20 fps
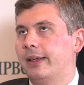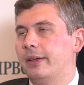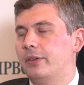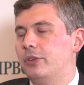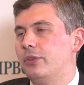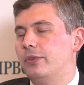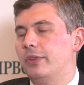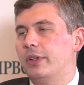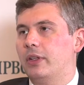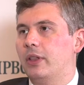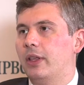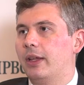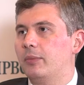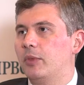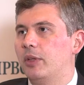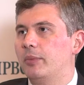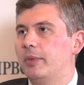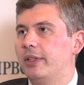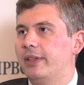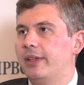and do the
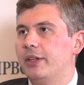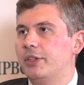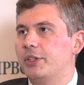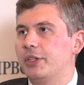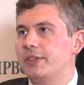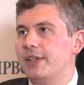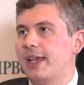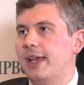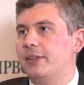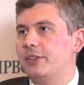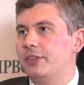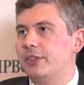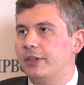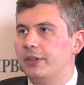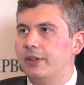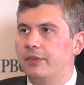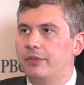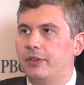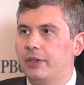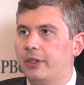claim limitations add
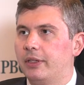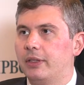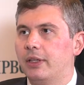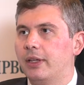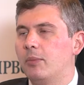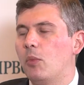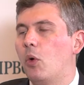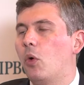significantly